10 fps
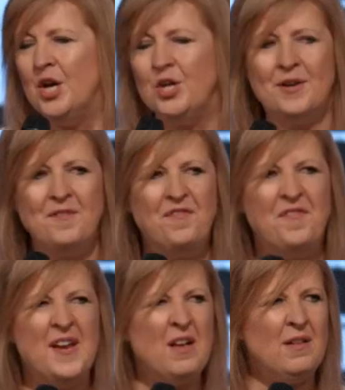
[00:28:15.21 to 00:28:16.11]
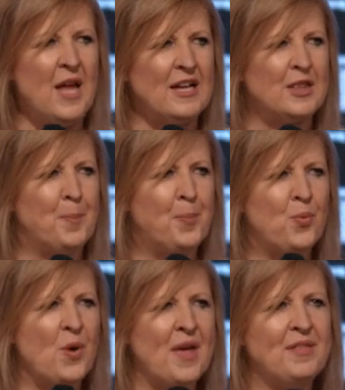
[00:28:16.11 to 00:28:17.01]
You can feel like the
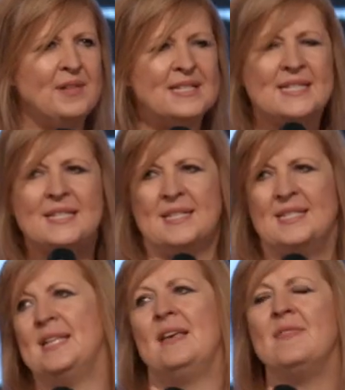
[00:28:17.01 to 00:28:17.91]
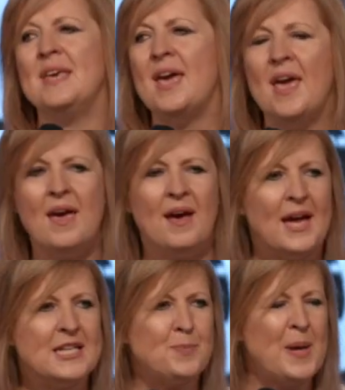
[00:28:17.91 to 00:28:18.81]
breathlessness in the air
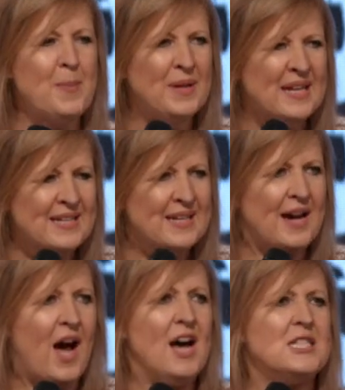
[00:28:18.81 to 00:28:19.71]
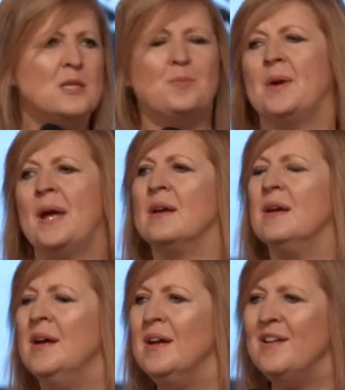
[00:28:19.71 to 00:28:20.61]
as people are gasping
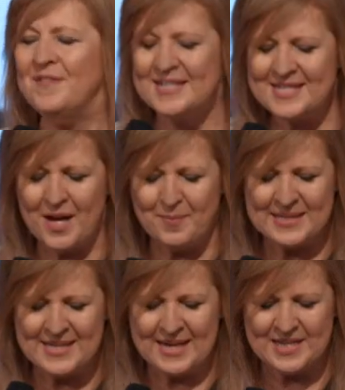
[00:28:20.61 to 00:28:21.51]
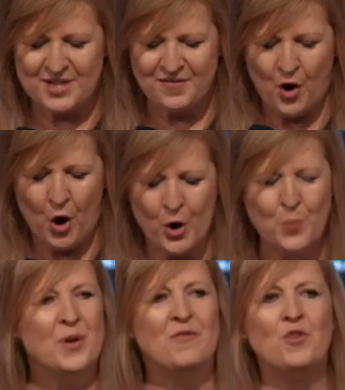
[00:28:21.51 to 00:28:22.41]
for some sense of
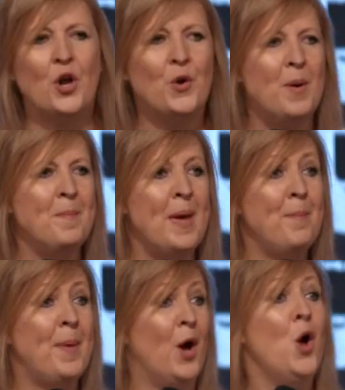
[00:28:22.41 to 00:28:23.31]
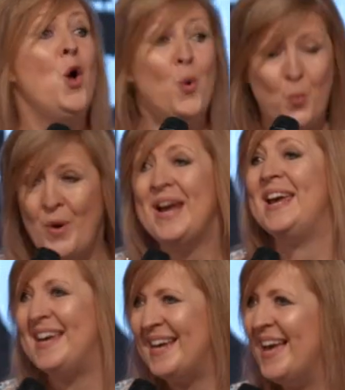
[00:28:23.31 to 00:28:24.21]
hope. We've got to remember
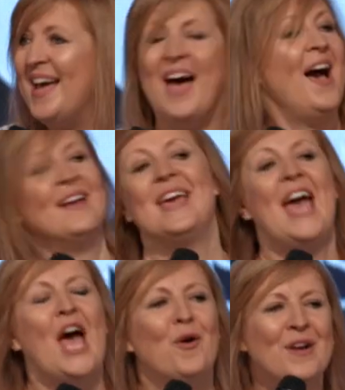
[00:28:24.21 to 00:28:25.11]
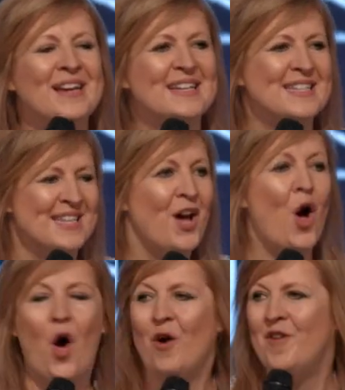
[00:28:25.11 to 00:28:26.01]
we are carriers
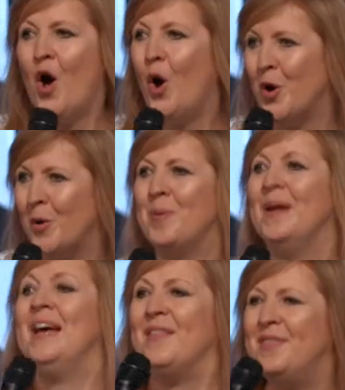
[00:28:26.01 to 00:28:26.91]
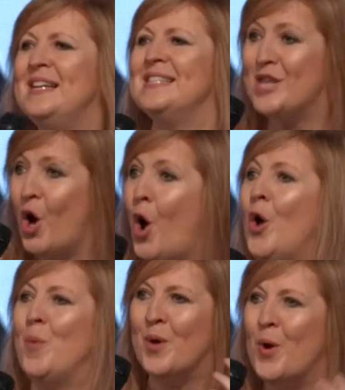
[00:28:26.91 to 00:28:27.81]
of hope. This
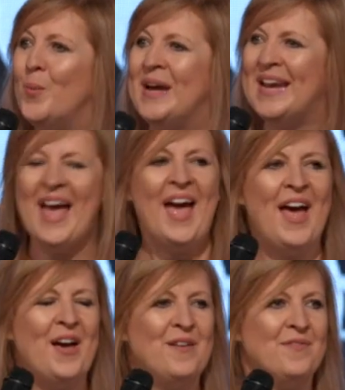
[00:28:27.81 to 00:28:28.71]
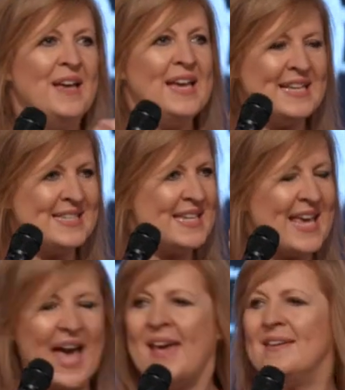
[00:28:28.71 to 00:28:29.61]
hope we have is
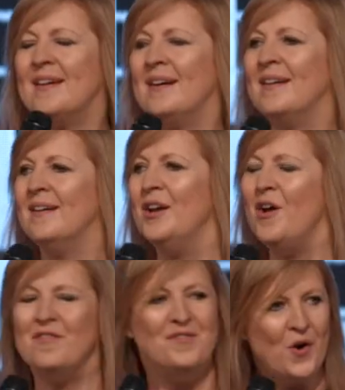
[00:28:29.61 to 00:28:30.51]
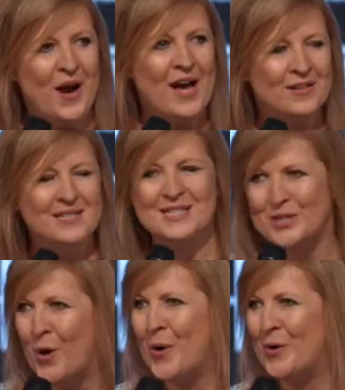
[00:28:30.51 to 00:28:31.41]
the anchor for our
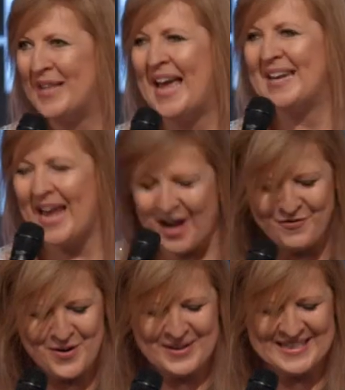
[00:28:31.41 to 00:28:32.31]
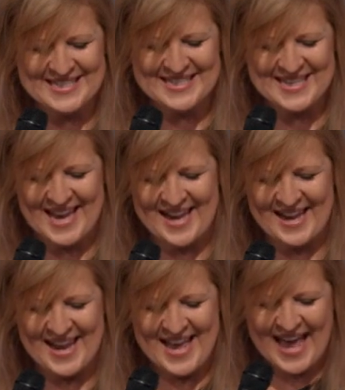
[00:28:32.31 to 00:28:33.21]
soul. And everyone
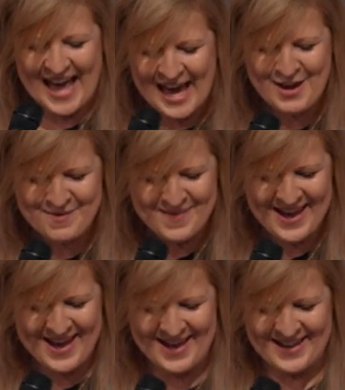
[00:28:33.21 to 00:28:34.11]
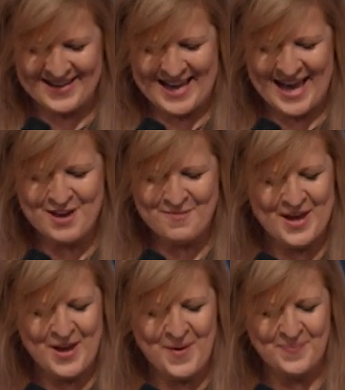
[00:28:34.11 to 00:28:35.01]
said, Amen,
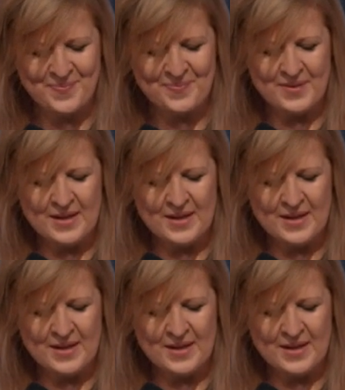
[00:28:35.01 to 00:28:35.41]
Amen.